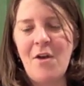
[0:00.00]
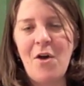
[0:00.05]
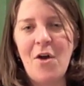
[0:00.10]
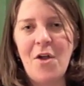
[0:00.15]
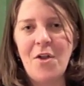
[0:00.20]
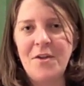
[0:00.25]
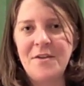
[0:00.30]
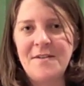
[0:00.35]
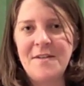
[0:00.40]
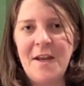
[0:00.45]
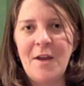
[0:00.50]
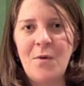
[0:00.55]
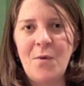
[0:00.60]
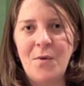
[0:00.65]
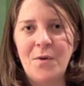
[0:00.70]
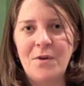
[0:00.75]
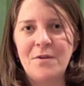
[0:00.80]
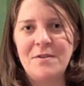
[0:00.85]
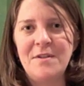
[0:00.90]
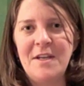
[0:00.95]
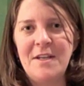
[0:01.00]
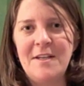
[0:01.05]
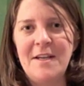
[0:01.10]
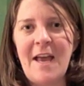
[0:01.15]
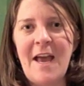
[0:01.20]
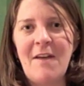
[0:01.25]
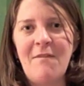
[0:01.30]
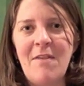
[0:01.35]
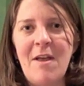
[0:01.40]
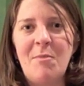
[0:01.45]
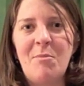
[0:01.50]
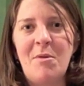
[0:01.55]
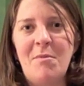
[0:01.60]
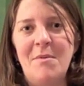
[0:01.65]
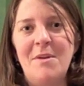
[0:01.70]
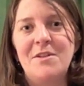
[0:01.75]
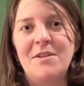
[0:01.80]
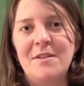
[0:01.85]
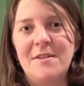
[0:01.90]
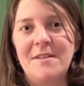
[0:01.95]
all the stakeholders need to have that
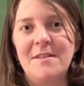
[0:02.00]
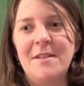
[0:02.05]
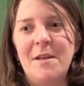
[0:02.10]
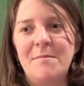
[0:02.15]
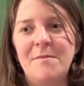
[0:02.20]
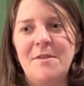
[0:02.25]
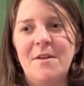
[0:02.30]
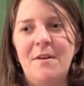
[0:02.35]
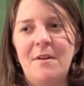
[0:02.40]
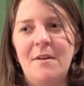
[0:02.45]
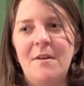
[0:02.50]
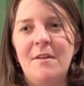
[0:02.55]
permission slip to